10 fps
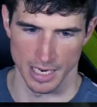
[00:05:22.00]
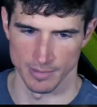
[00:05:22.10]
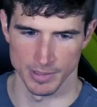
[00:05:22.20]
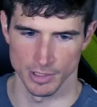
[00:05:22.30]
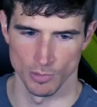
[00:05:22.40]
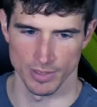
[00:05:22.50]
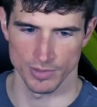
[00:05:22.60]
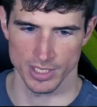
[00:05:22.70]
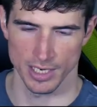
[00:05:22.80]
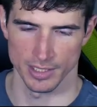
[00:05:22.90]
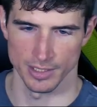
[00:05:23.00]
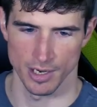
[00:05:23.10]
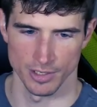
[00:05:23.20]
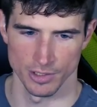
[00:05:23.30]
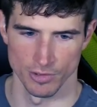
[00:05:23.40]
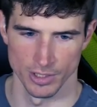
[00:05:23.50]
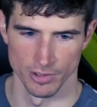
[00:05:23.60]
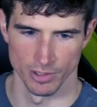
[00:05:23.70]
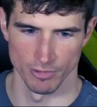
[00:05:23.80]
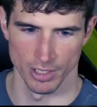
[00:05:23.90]
I mean, you would never tie a knot in a
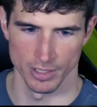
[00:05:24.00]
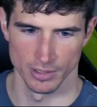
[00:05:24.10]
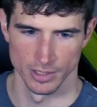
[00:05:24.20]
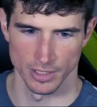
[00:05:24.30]
gree-gree, right?